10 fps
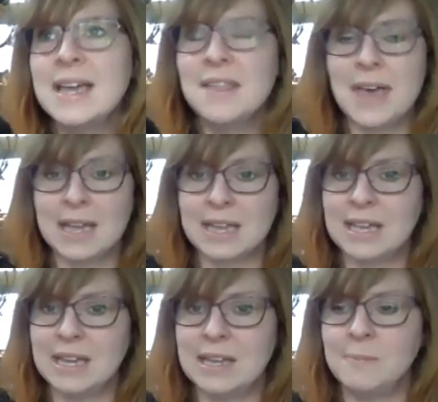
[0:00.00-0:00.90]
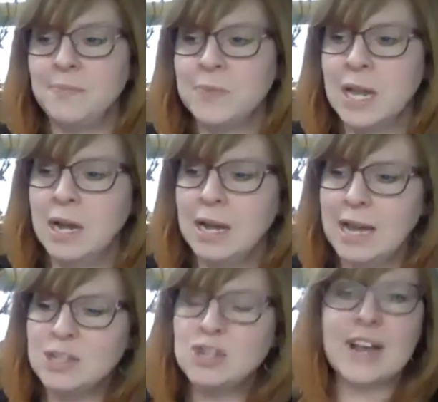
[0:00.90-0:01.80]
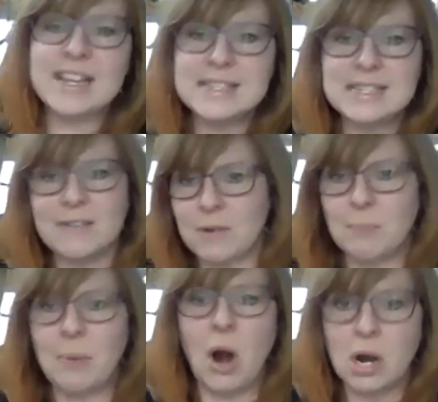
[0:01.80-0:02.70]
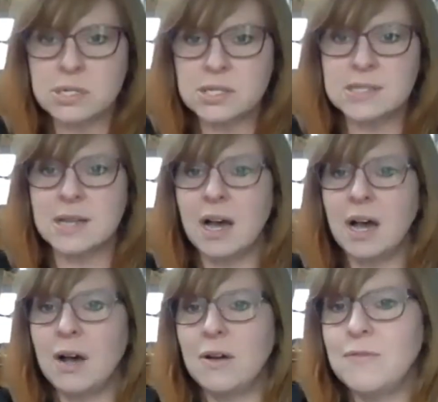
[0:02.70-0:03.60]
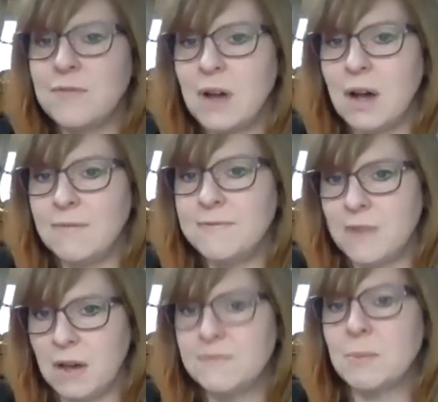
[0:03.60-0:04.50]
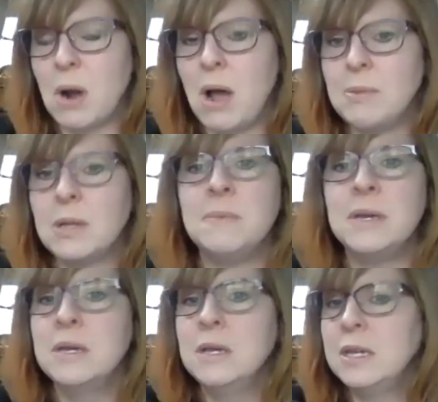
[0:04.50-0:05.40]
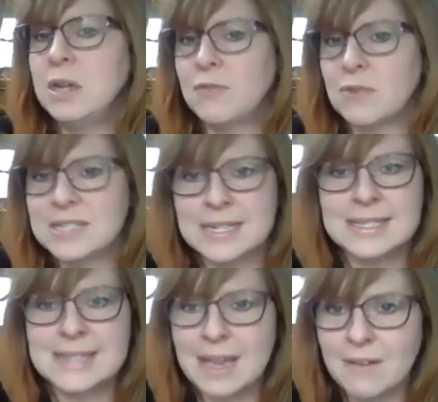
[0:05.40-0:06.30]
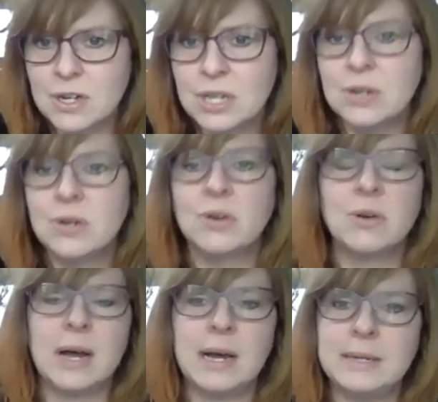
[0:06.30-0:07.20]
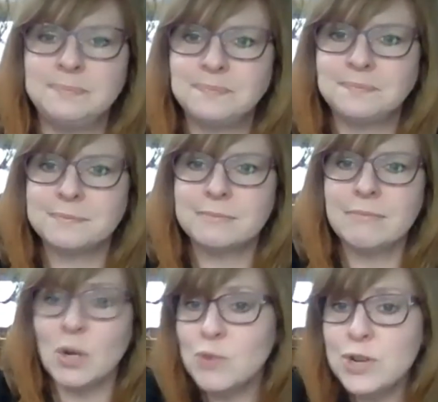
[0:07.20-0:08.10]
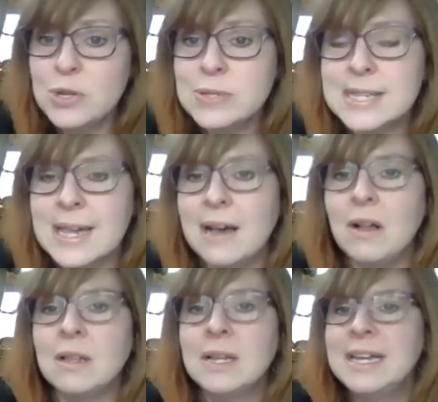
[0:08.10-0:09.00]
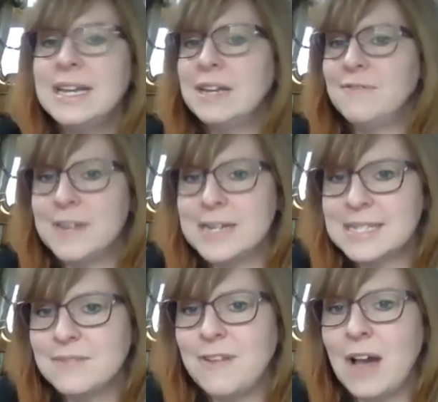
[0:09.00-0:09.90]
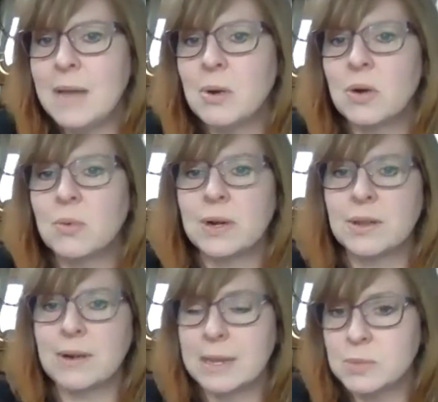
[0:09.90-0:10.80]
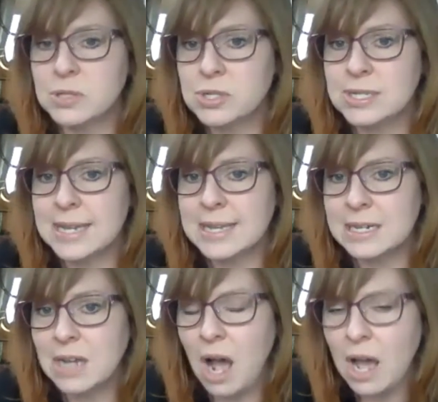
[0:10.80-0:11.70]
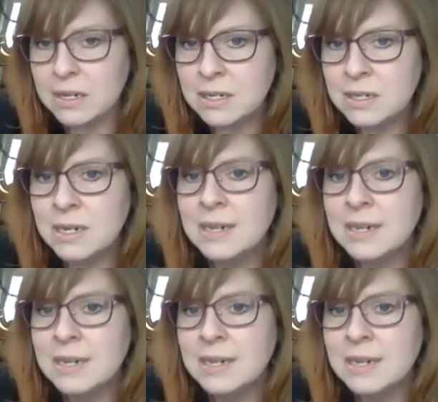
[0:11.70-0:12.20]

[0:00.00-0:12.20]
that can address different parts of the problem. For instance, Evernew, RenewCell, Infinited Fiber, where they're able to take in cotton